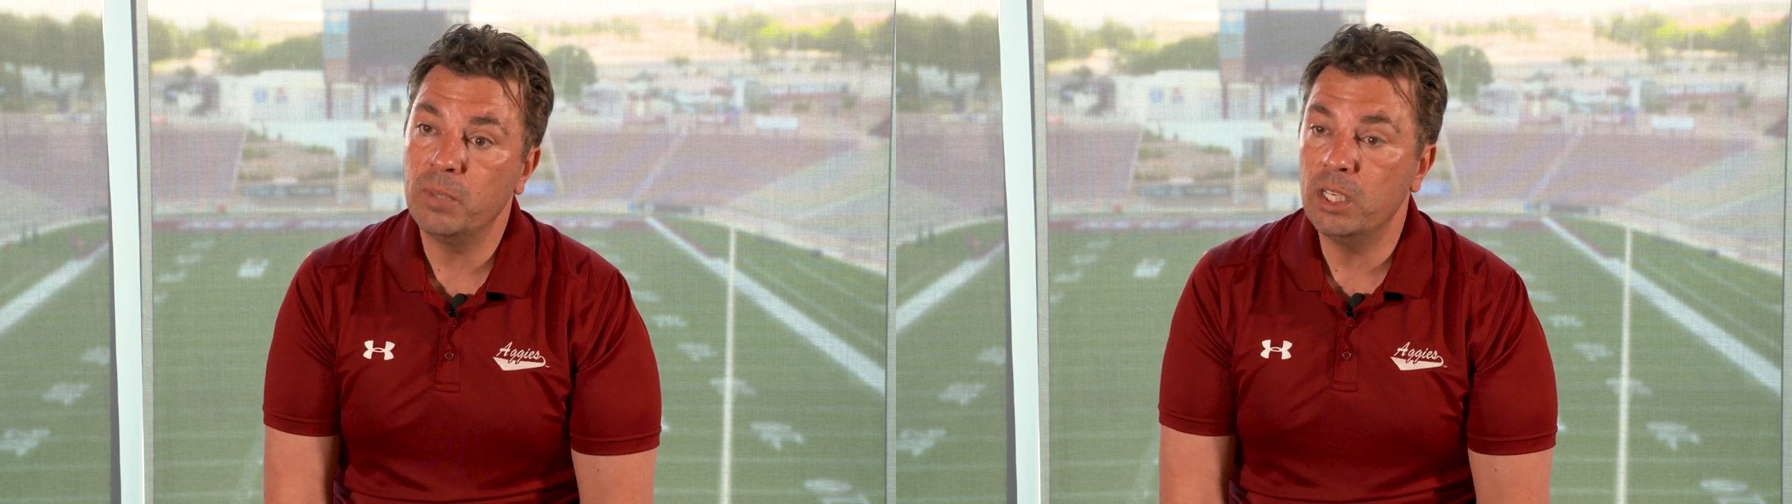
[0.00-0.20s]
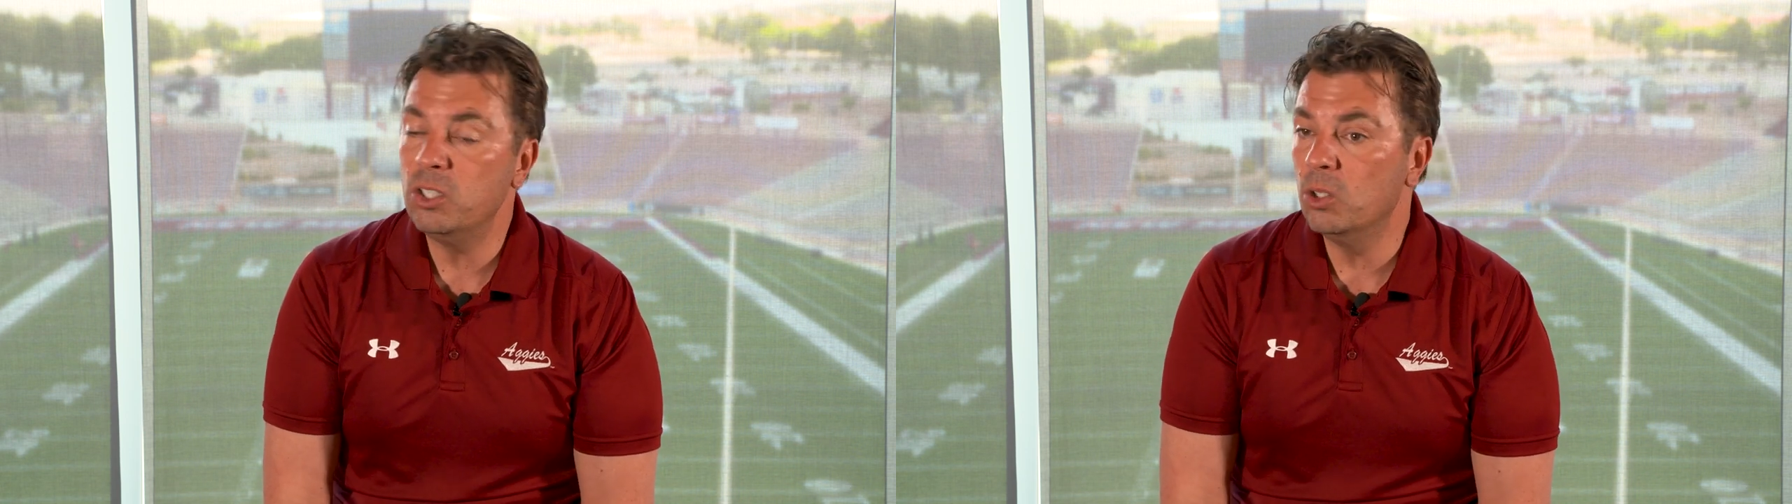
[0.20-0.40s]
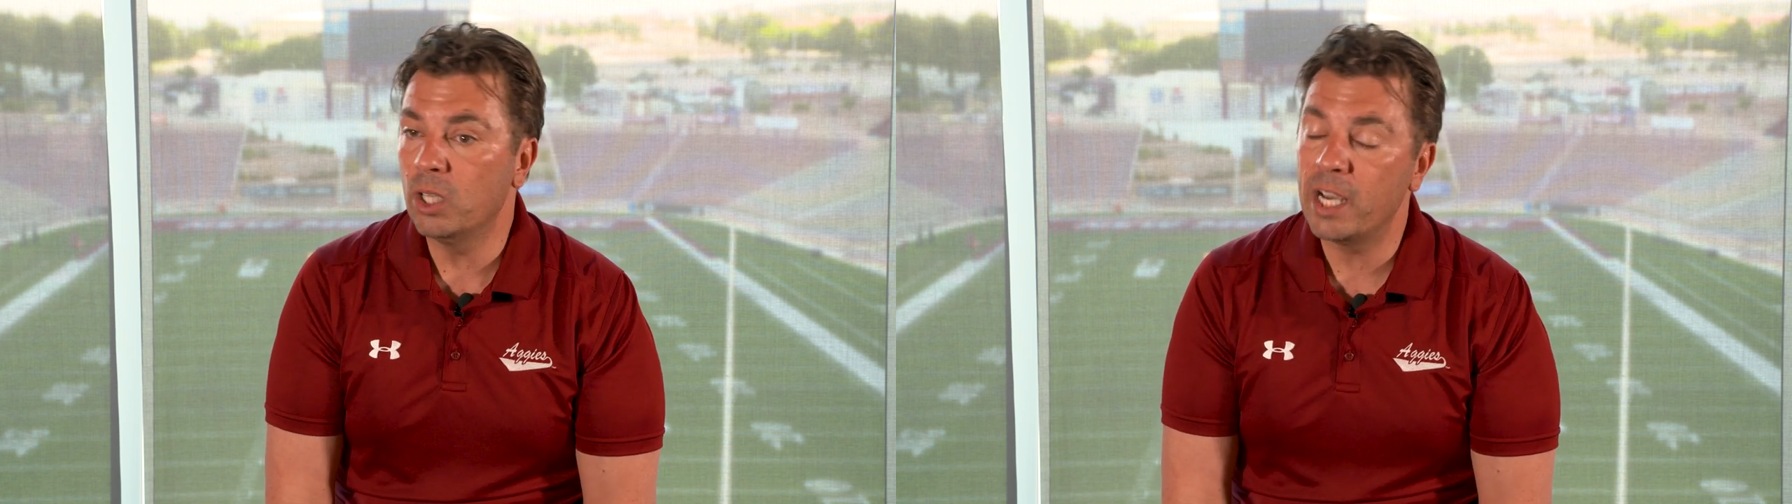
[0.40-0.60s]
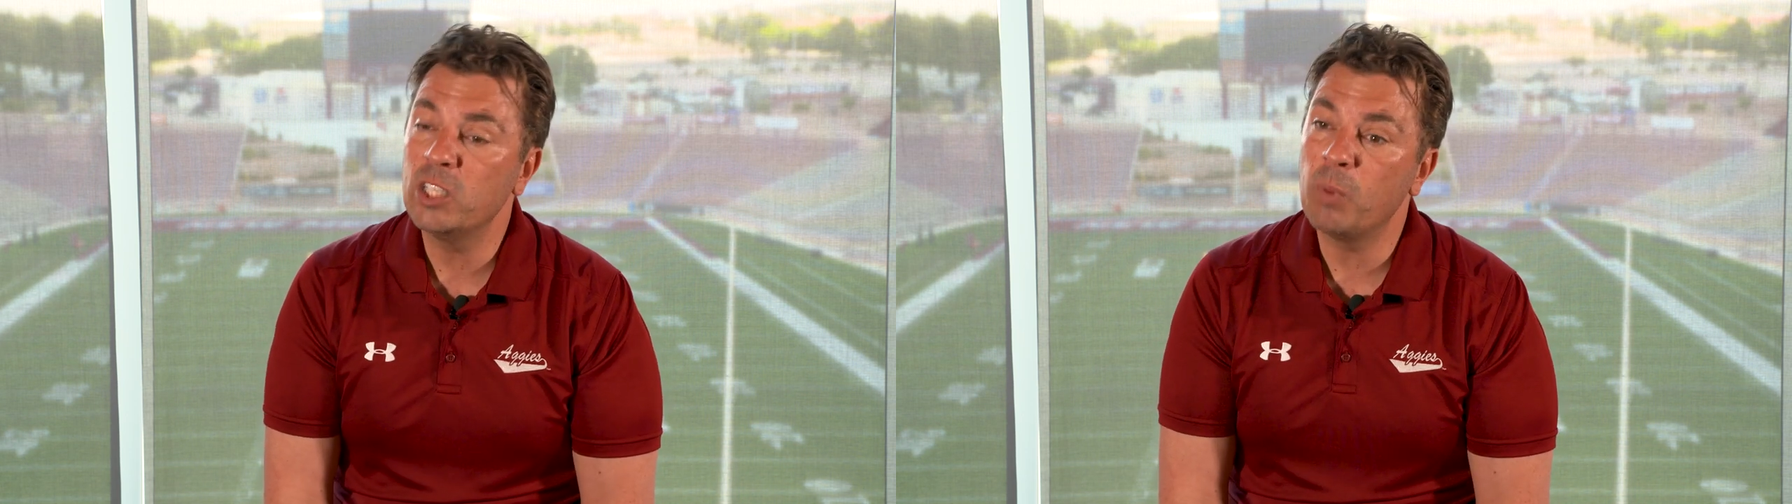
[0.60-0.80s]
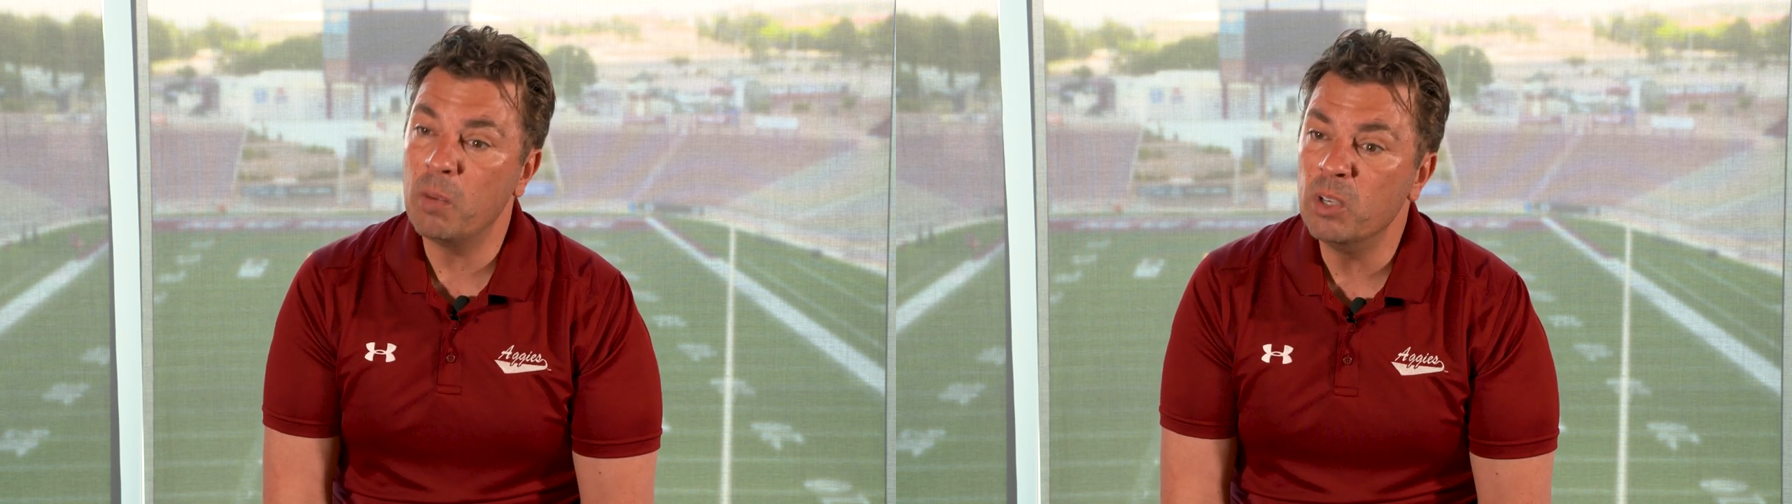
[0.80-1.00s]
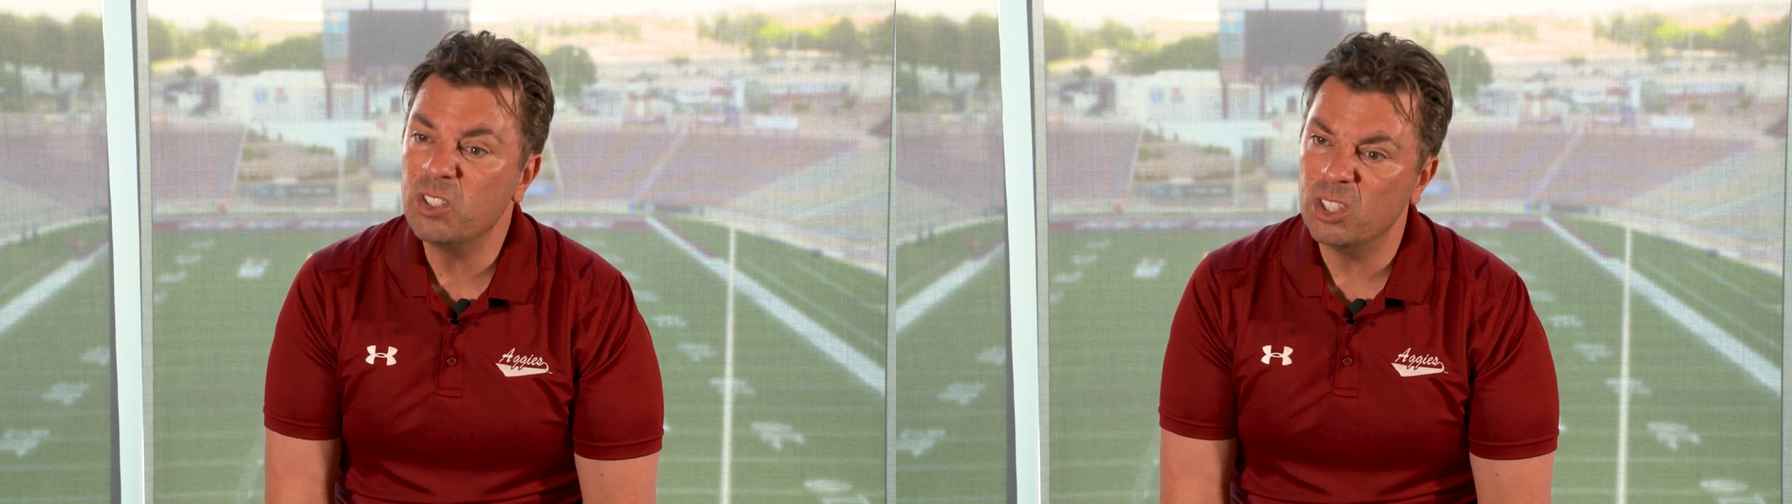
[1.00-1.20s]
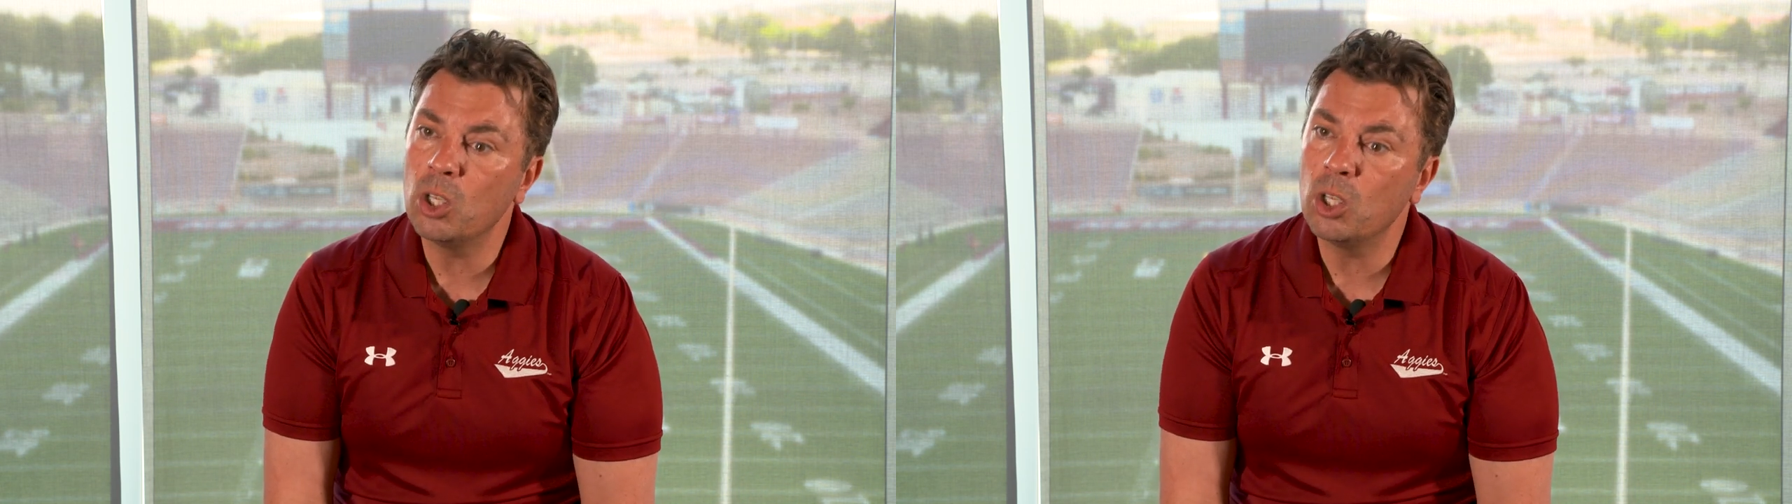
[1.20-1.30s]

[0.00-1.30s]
being utilized by business